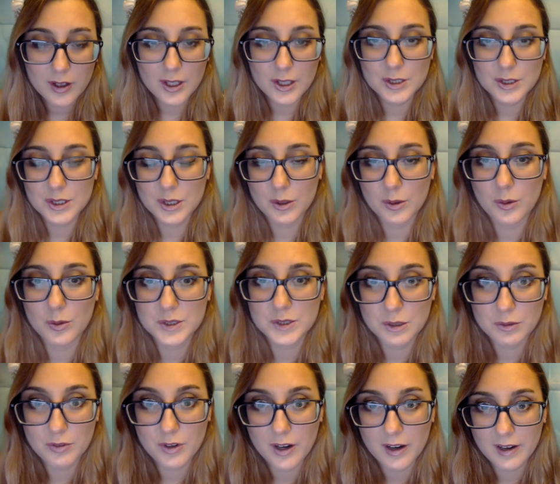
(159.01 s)
so
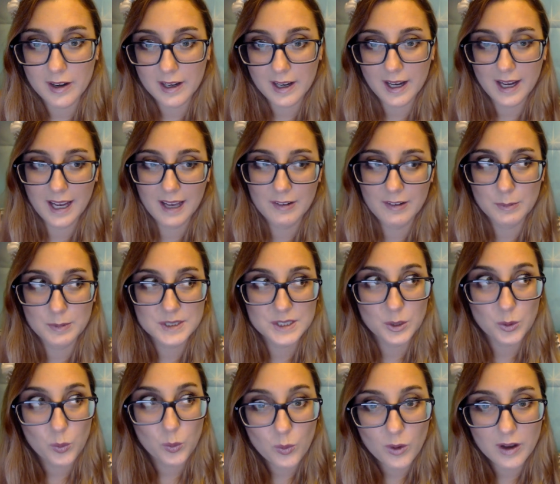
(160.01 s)
far I have episode
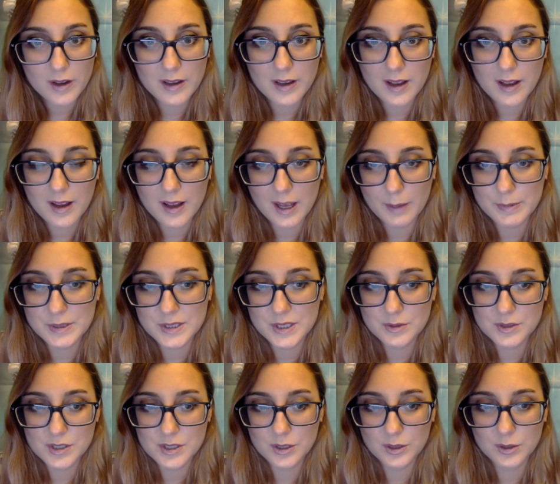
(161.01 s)
1, episode
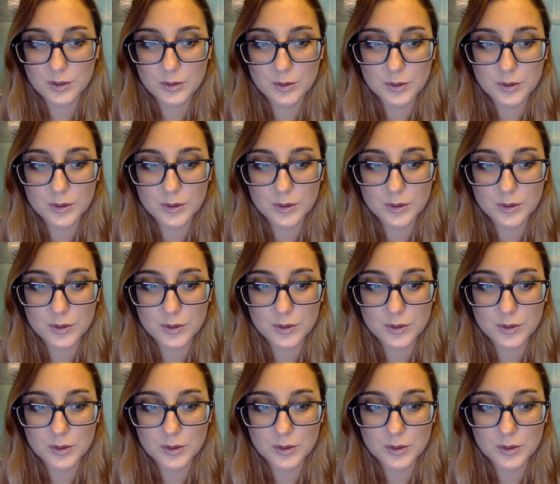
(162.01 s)
2,